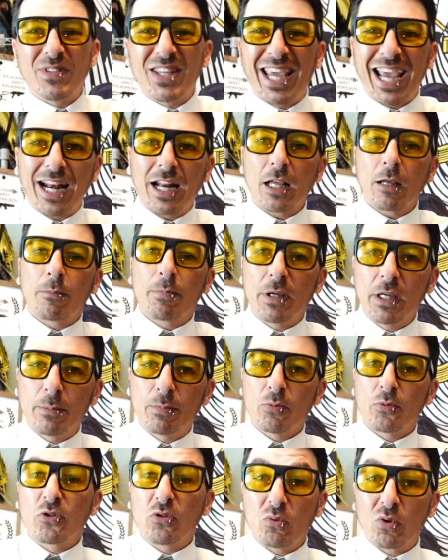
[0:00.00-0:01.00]
getting
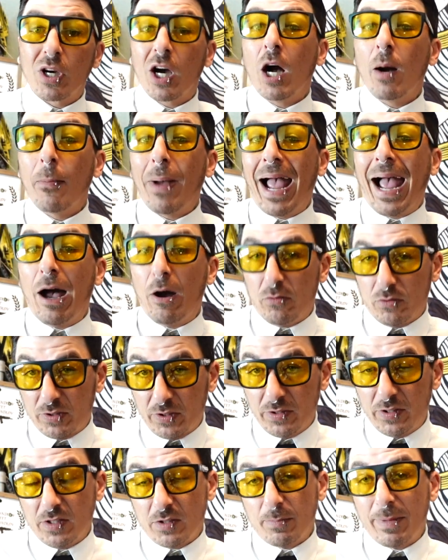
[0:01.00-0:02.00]
people to come out to
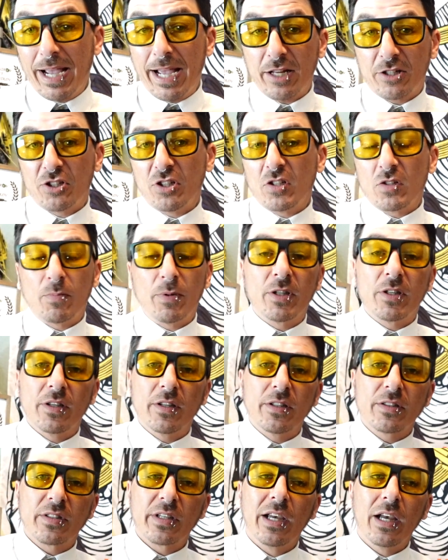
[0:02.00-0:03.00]
these matches
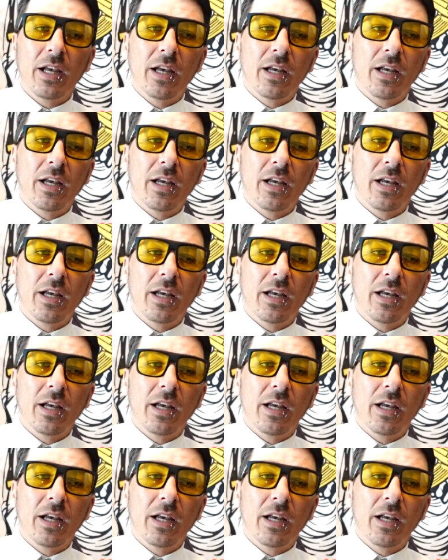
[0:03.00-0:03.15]
because